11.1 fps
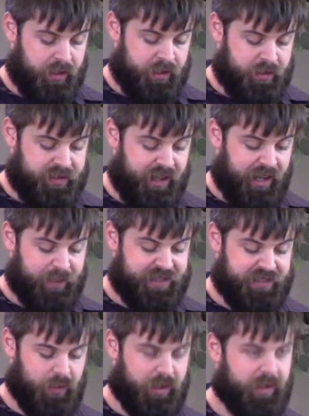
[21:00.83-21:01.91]
Sorry, I
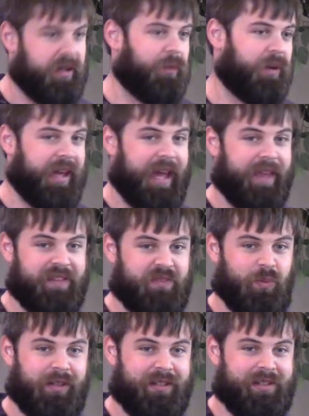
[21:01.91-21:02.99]
missed a word. I want to add this
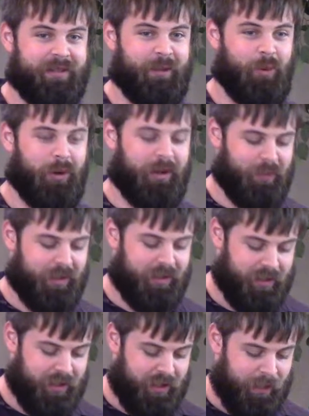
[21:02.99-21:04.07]
word because it's an important one.
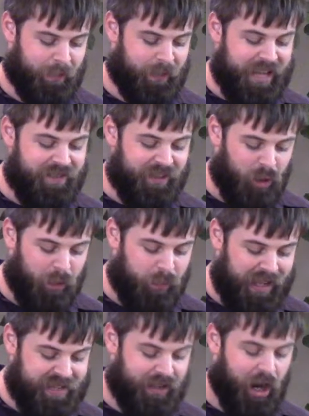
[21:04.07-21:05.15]
But even more blessed